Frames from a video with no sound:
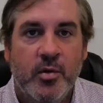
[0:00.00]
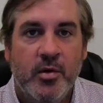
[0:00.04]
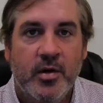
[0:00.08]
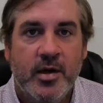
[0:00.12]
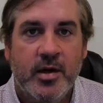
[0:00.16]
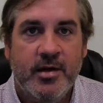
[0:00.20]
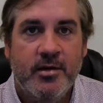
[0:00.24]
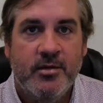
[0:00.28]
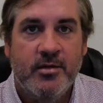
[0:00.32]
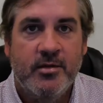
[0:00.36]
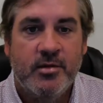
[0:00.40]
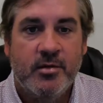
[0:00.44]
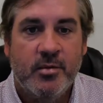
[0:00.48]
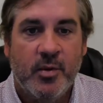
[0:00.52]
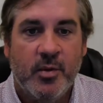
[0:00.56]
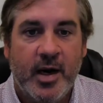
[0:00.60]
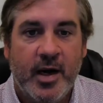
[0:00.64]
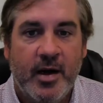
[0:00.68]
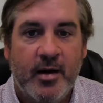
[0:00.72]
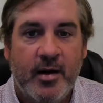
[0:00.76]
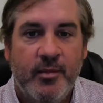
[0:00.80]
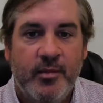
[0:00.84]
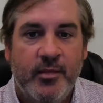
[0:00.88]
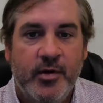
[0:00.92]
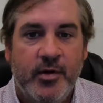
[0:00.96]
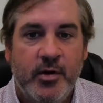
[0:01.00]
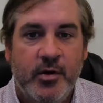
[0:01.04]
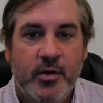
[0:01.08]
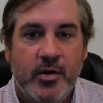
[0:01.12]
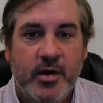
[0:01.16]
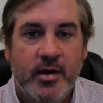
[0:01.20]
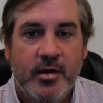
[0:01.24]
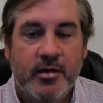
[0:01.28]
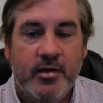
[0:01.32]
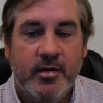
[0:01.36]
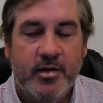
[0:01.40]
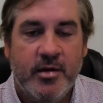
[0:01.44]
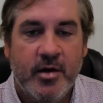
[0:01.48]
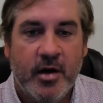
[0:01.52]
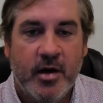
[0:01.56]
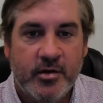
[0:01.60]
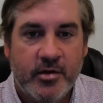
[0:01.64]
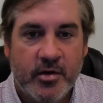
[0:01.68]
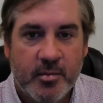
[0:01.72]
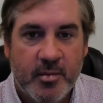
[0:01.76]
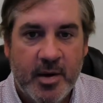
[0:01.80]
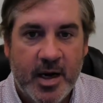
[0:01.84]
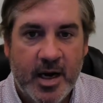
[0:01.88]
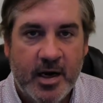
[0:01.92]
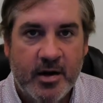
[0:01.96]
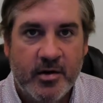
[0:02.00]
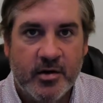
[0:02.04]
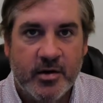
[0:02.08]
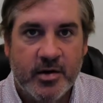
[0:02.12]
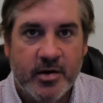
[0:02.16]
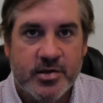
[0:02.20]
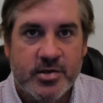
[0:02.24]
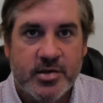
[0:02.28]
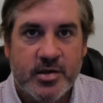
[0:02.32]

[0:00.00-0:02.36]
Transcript: Eats route, you can deduct your mileage.